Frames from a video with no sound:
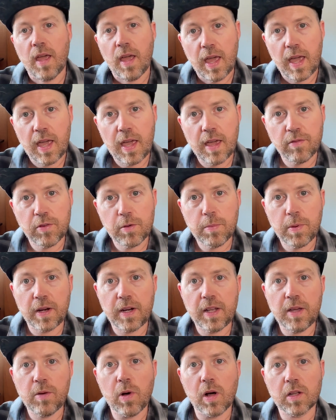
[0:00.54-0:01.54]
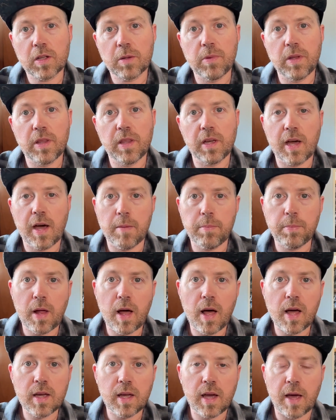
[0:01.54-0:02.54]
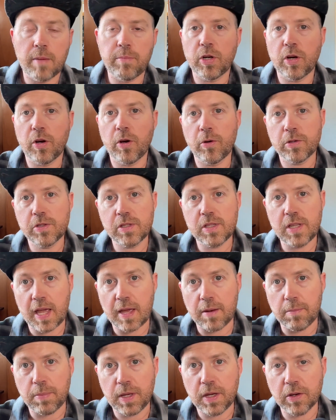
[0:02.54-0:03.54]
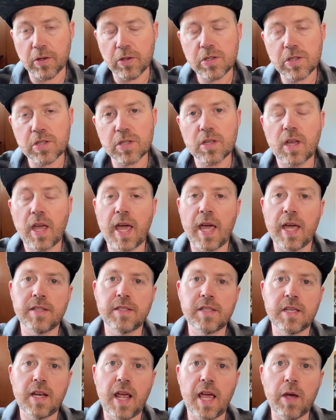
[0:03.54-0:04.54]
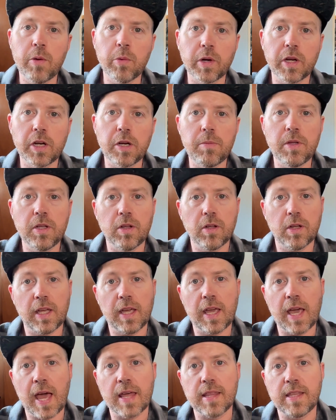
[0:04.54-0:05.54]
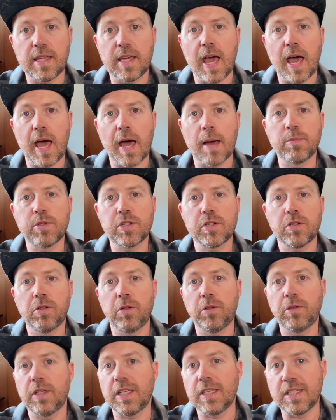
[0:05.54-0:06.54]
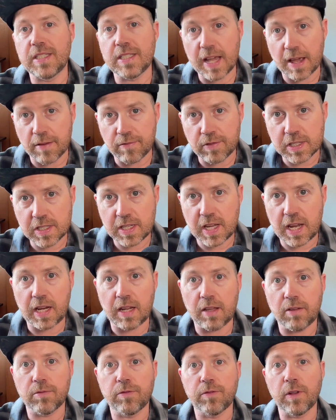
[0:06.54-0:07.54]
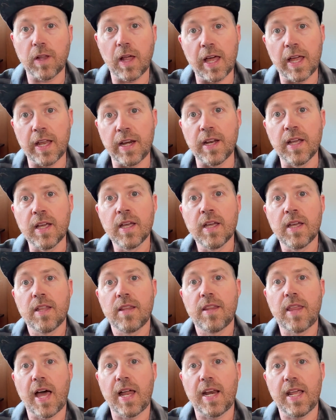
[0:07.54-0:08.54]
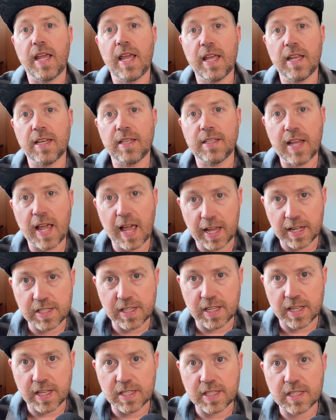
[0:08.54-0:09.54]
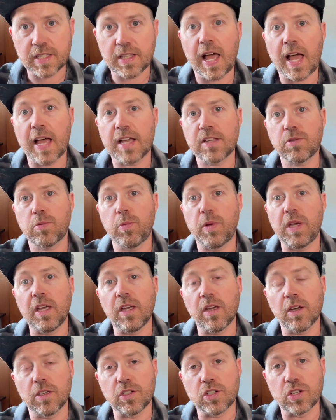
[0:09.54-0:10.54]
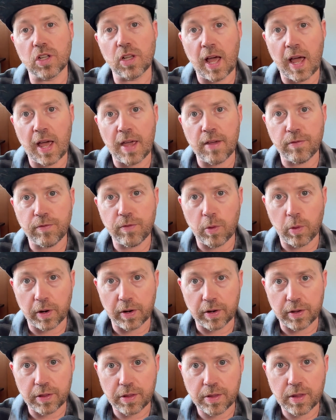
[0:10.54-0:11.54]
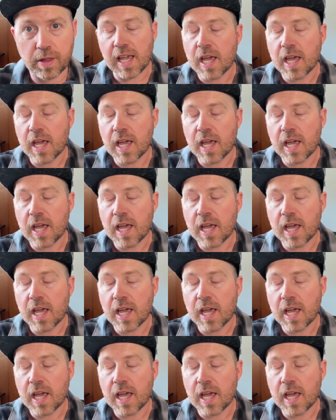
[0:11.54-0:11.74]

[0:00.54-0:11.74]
Hey, everybody, welcome to the Cutblock. I'm your host, Dan Pierce, and today we're going to be looking at the absolutely devastating flood that hit Texas last week on July 4th.